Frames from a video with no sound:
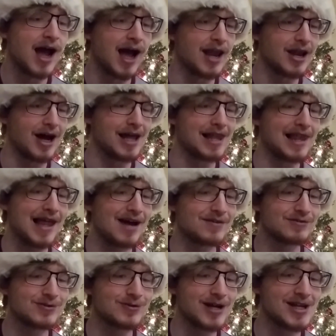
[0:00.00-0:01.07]
and I
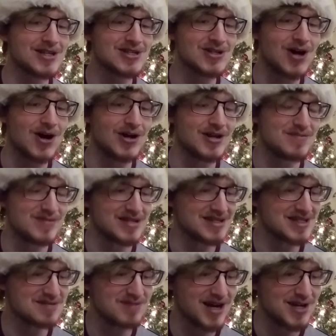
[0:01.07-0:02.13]
laughed when I saw him in
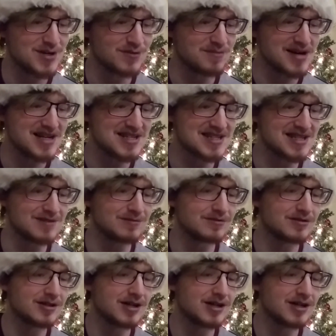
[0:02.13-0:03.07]
spite of myself.